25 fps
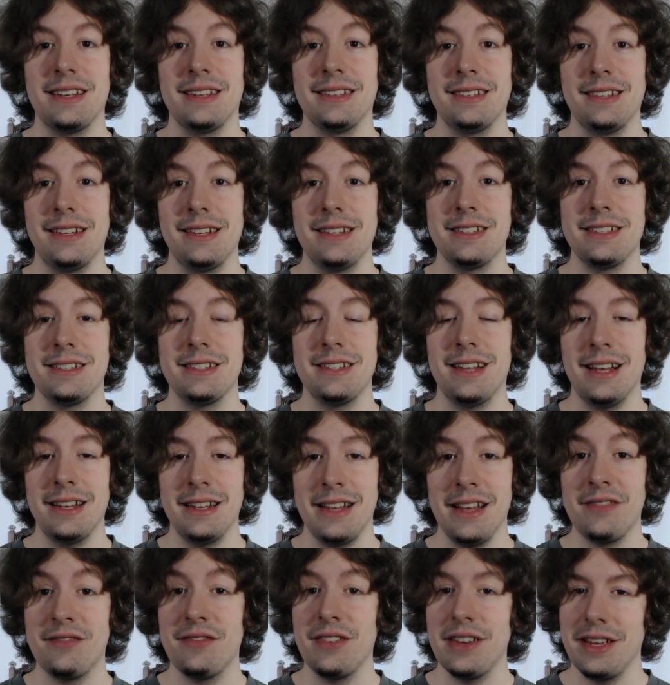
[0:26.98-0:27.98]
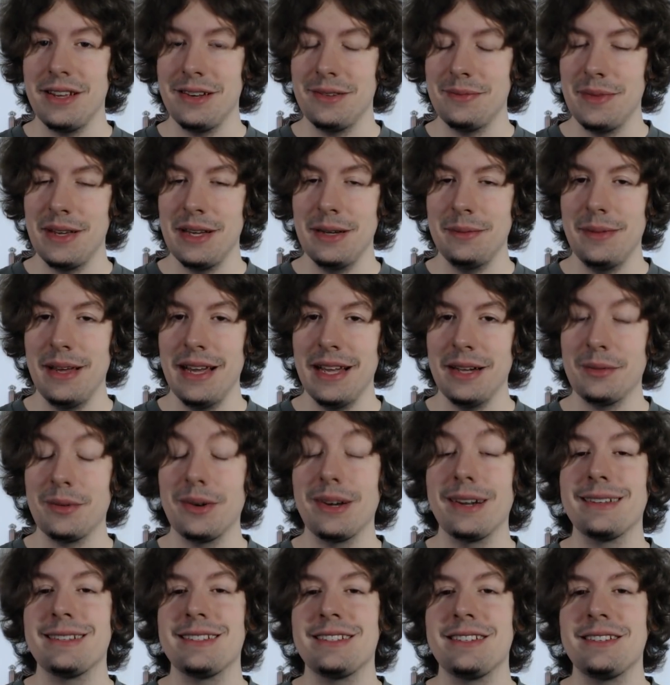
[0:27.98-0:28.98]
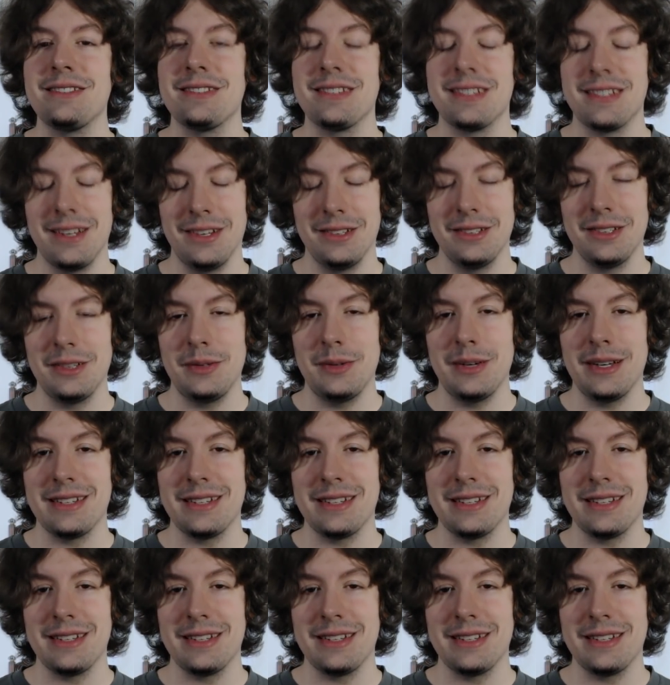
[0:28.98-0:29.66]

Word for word: the ZeldaDungeon.net video mailbag where I answer your Zelda